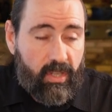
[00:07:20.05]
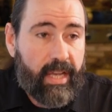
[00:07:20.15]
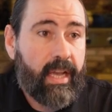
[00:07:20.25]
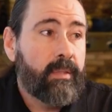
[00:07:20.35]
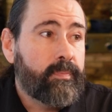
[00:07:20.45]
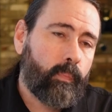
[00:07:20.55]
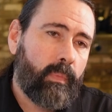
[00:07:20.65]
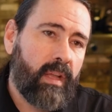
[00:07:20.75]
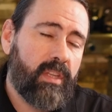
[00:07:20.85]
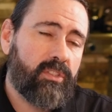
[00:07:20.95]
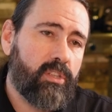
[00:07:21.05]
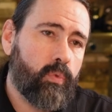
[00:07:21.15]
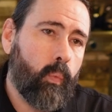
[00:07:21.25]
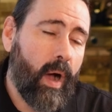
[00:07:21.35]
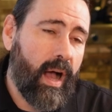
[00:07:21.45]
Like, this is
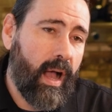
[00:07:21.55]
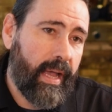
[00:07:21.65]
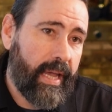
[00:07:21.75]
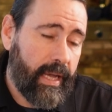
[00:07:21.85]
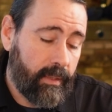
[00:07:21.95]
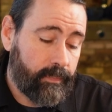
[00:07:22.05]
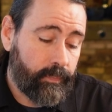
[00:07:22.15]
why